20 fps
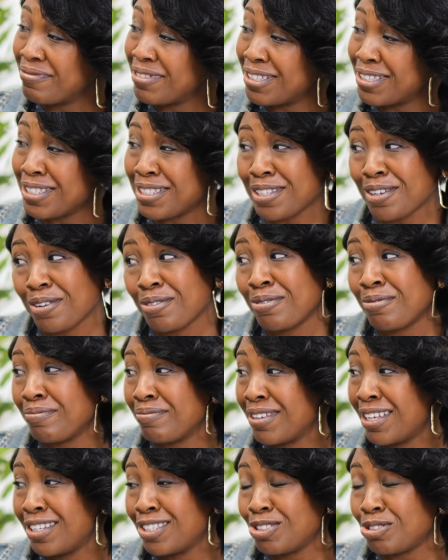So
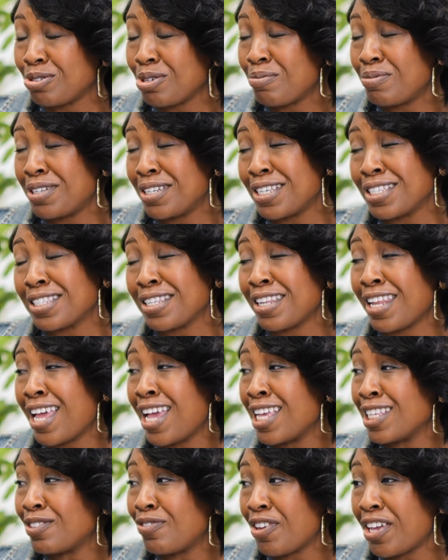trouble doesn't
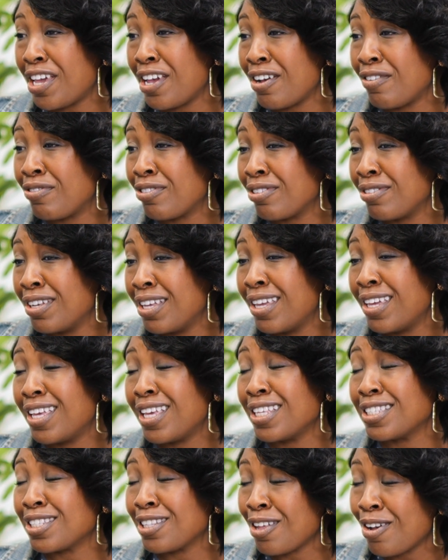last forever.
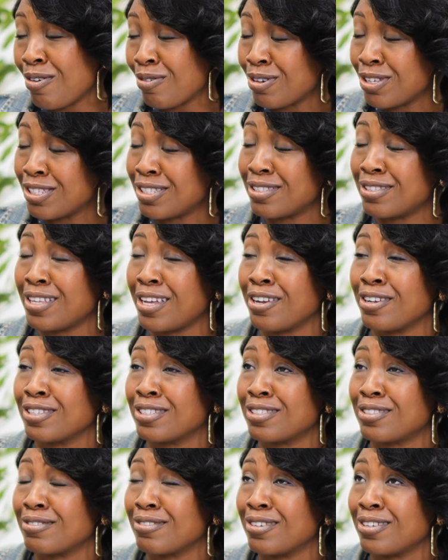As long as
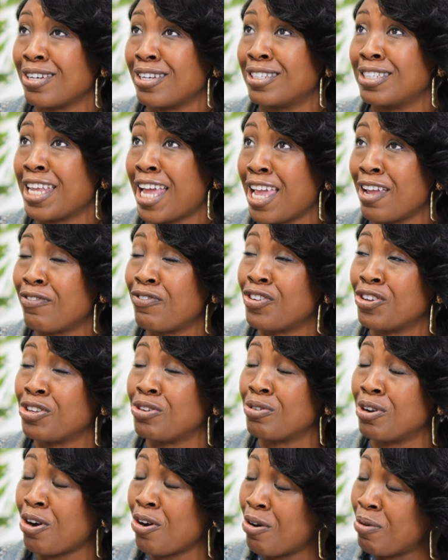there's a day for
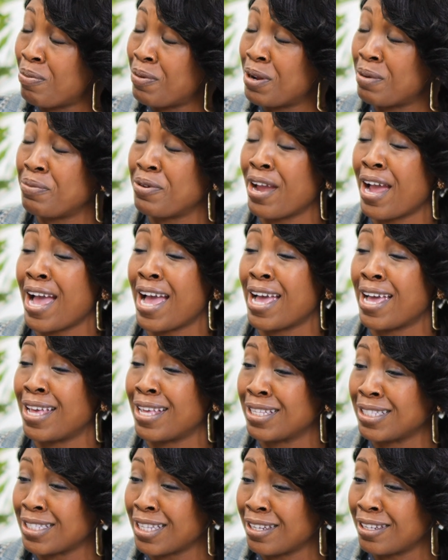you to open up your
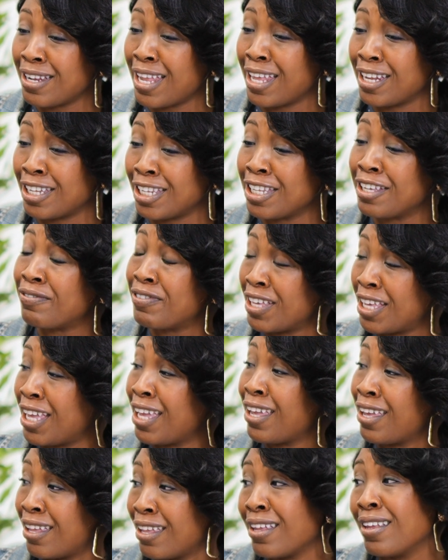eyes and live
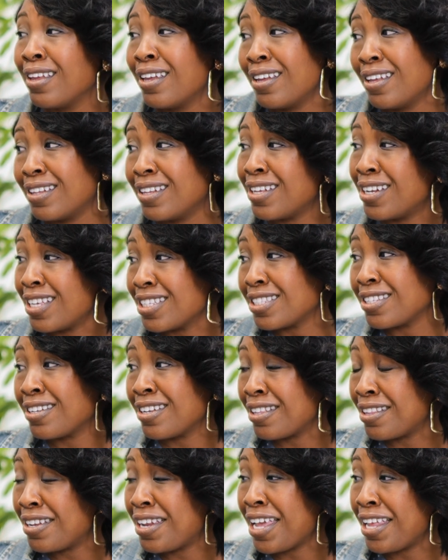again, then that's
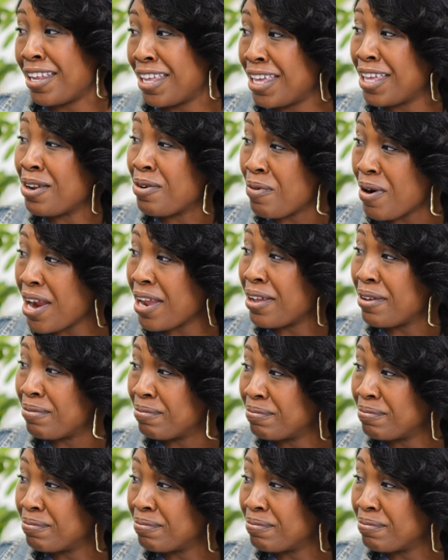another day to get it right.